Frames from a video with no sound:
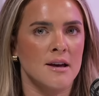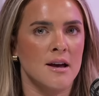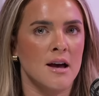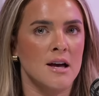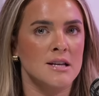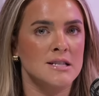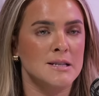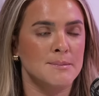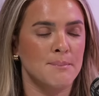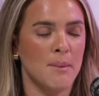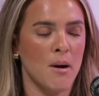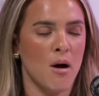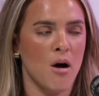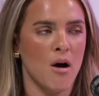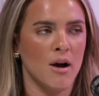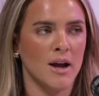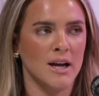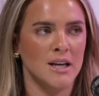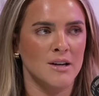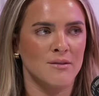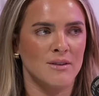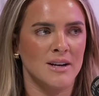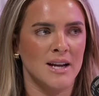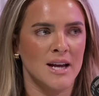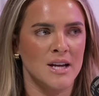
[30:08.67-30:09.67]
a spark
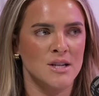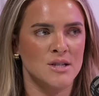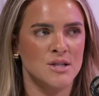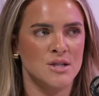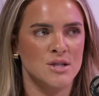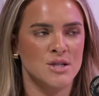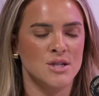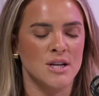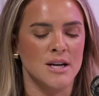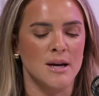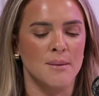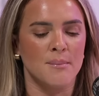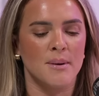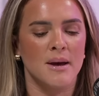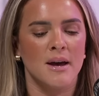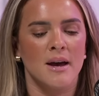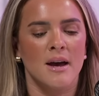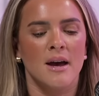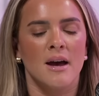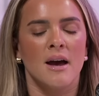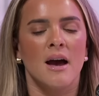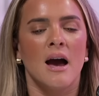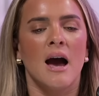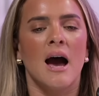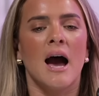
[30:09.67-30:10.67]
in a relationship,
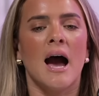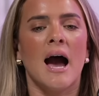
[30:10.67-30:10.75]
mm-hmm.